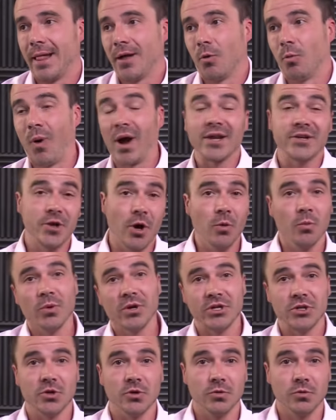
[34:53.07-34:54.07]
Why don't we
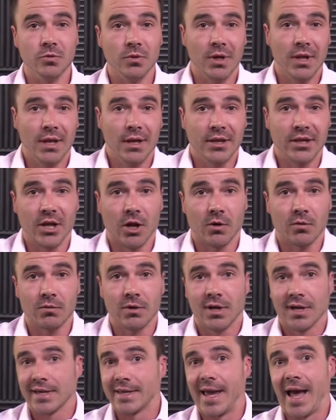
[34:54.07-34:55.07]
do you know,
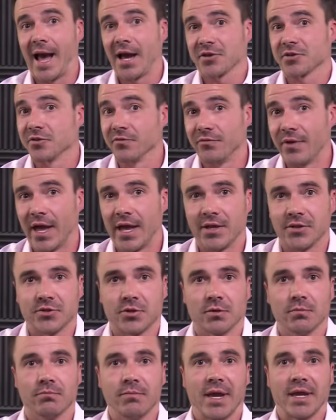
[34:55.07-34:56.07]
cash events
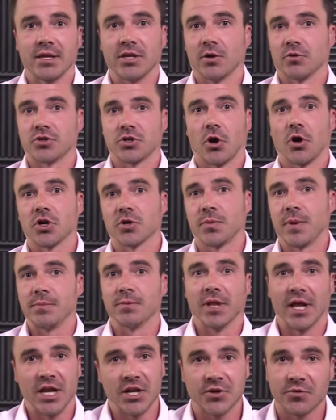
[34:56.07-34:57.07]
or make, you know, charge
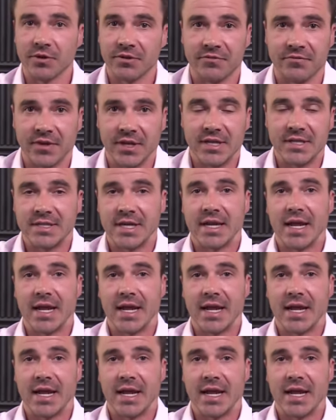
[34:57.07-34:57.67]
people entry fees.